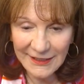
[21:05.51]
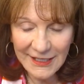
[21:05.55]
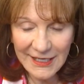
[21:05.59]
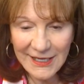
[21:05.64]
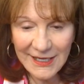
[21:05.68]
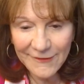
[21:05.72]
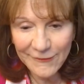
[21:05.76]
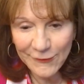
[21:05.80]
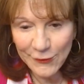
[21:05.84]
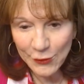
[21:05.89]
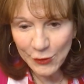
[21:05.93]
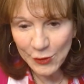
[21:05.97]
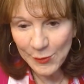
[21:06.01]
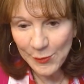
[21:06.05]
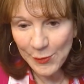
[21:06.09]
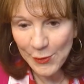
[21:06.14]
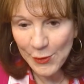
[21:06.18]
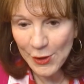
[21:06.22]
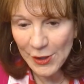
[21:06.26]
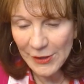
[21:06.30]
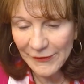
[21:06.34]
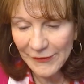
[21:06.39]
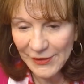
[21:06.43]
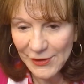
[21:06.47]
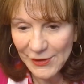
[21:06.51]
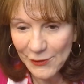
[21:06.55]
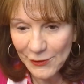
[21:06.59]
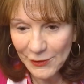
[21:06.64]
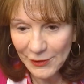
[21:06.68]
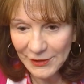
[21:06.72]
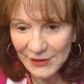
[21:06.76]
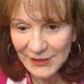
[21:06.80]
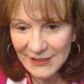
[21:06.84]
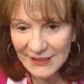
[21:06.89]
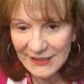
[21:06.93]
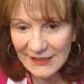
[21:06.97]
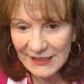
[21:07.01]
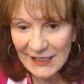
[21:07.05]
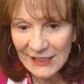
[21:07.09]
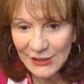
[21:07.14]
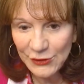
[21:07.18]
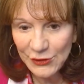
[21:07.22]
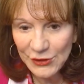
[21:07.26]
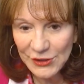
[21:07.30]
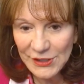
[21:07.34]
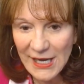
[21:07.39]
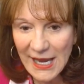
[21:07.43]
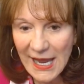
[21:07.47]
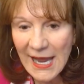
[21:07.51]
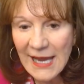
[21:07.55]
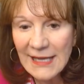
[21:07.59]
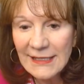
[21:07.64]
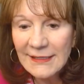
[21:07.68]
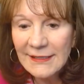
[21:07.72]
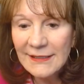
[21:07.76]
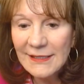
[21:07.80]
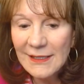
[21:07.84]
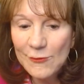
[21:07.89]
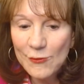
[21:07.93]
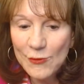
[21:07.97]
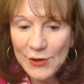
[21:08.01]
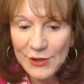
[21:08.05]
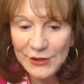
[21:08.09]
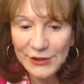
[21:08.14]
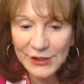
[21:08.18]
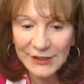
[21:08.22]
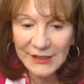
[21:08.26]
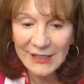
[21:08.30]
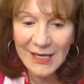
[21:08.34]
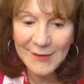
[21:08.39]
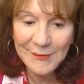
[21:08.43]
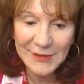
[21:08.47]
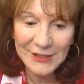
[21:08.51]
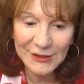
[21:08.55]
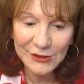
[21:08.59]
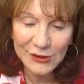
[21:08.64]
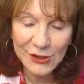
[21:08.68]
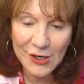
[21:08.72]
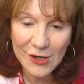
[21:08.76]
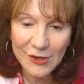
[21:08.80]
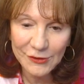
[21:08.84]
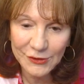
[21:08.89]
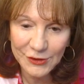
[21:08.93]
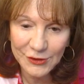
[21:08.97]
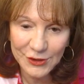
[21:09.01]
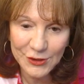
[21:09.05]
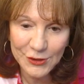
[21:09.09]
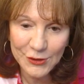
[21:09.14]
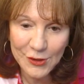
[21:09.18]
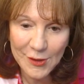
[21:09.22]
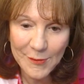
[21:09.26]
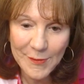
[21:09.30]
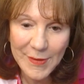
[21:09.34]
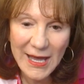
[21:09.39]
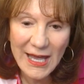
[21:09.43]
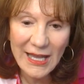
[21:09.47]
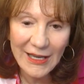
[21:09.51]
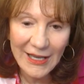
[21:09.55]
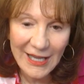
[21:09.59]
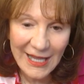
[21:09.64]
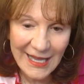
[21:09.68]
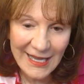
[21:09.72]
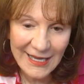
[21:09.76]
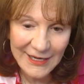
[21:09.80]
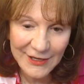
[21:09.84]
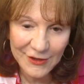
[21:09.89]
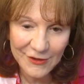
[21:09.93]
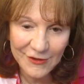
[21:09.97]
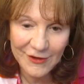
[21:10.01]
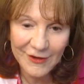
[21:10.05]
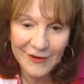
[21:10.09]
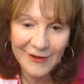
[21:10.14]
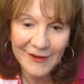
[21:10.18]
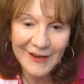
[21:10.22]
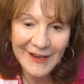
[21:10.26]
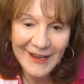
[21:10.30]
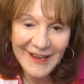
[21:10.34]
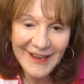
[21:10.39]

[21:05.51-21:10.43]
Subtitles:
if you're a part of an organization, ask someone to come and talk to you about LIDAR